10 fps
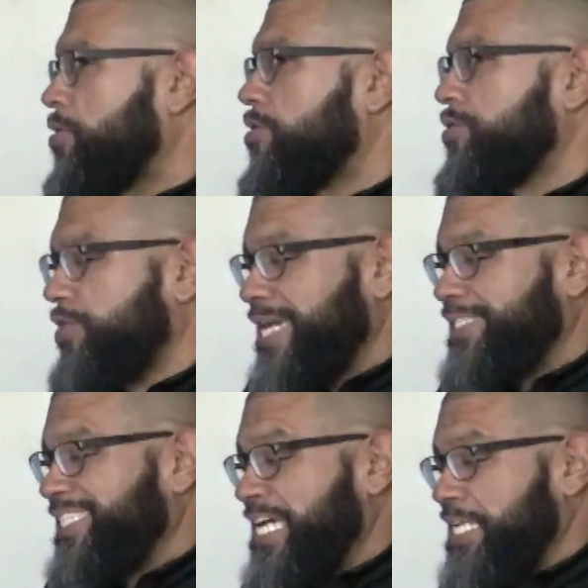whole you
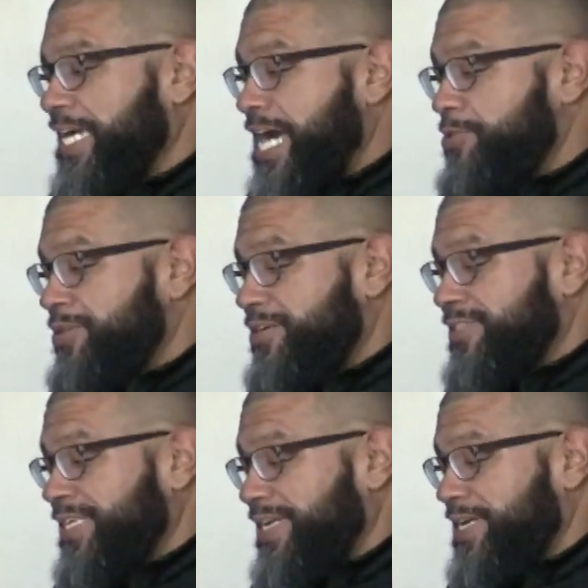can't sit at the
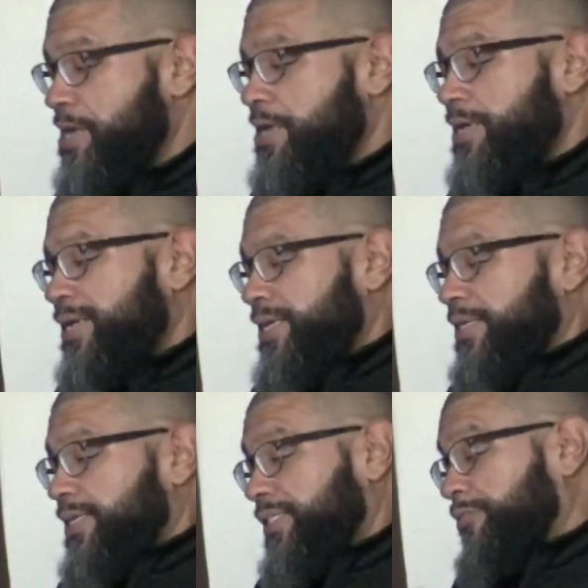counter thing.
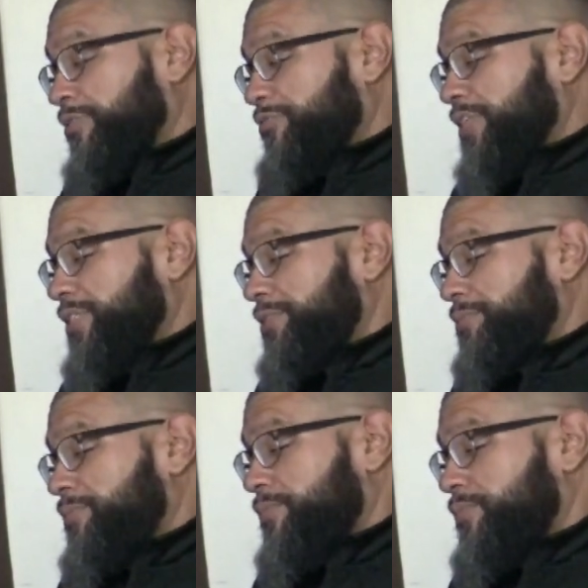Yeah. The 50s.
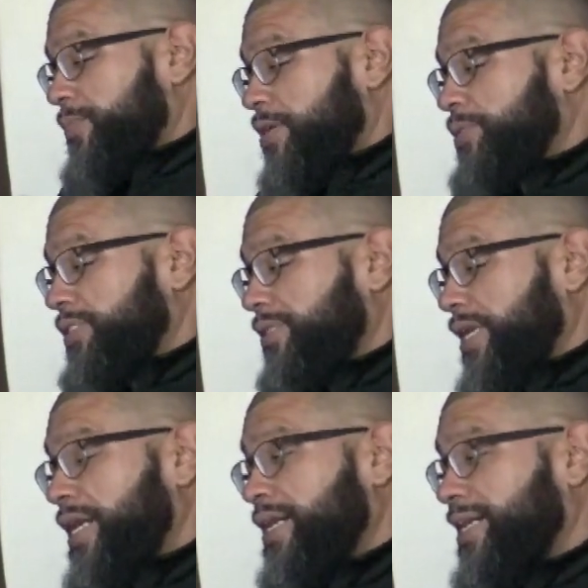
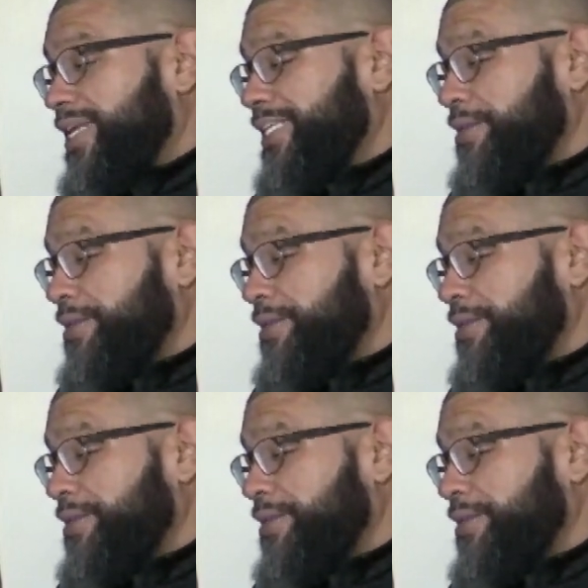I